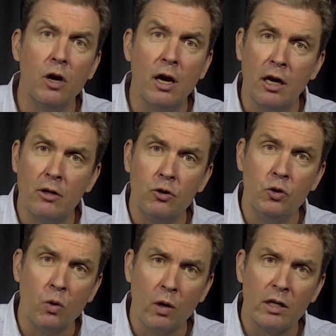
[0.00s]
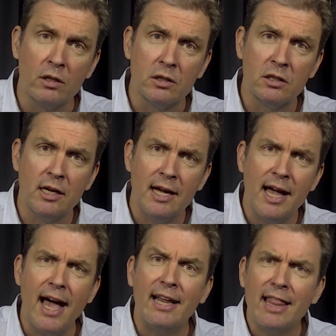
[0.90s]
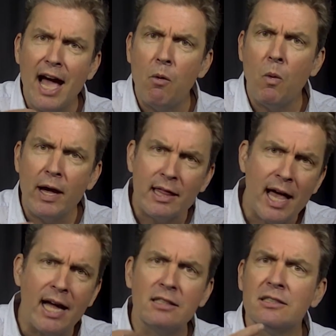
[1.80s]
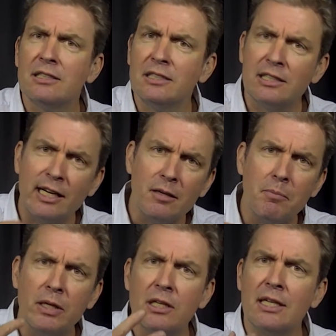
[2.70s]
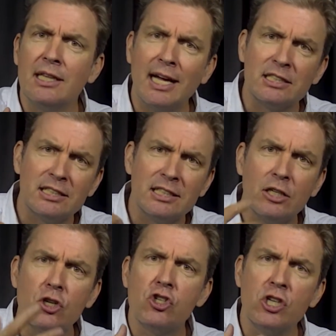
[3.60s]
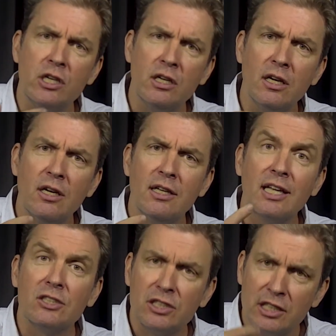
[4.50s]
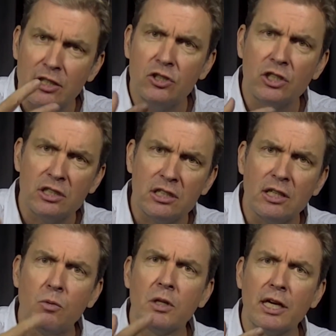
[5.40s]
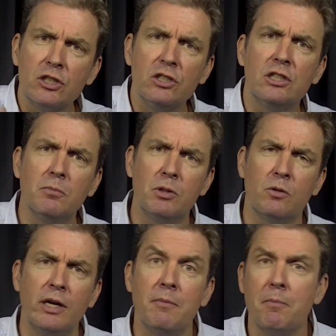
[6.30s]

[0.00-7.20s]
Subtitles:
New Yorkers. And in that way, that sustainability, that synergy, that synergistic relationship between